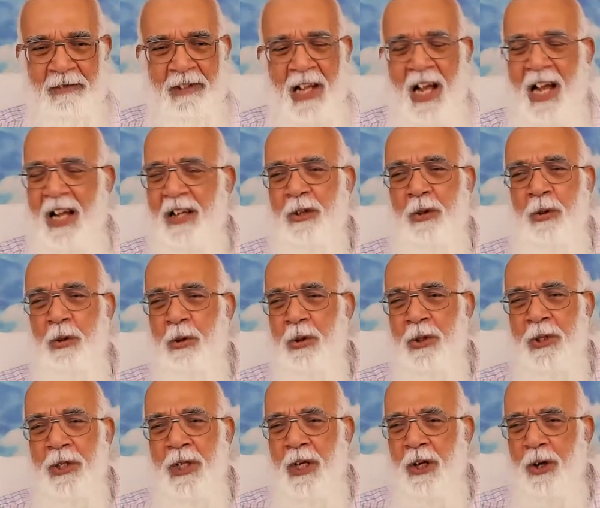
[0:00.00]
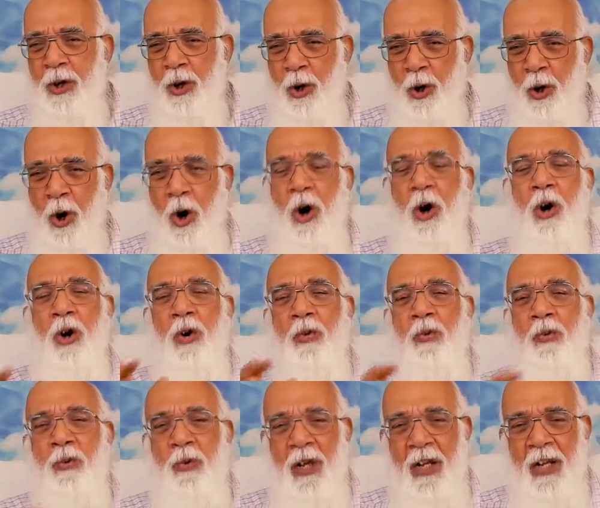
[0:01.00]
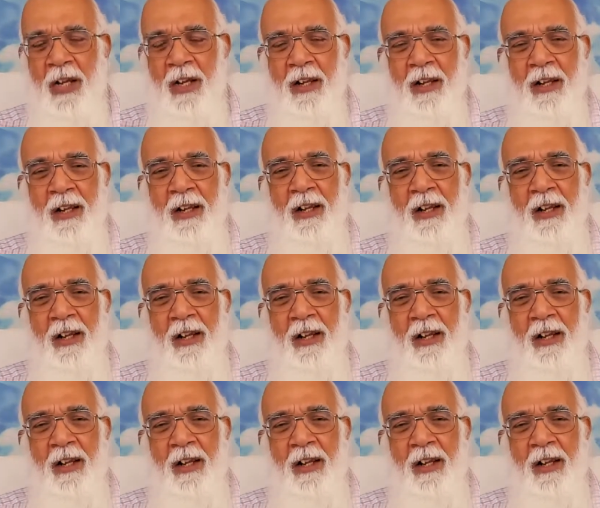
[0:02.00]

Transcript: That goes a long way